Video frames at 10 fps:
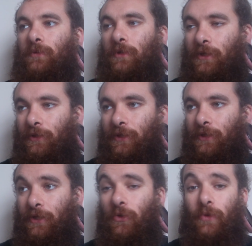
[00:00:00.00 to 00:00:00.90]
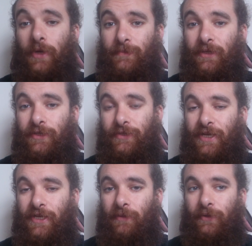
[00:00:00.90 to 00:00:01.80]
And I always meant to
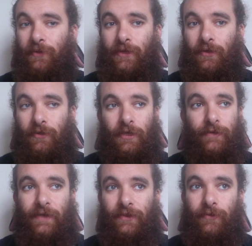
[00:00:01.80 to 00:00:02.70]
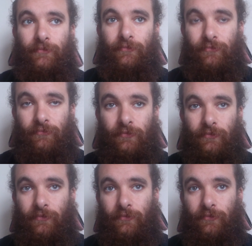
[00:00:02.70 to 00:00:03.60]
stretch them up again. I've had them
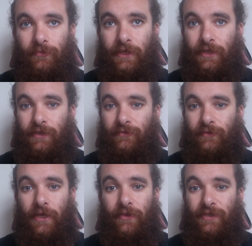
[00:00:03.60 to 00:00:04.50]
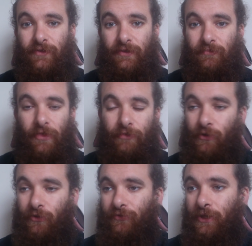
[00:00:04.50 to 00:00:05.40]
pierced like this for
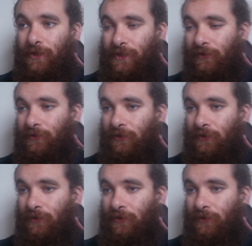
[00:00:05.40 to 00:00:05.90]
3 or 4 years now.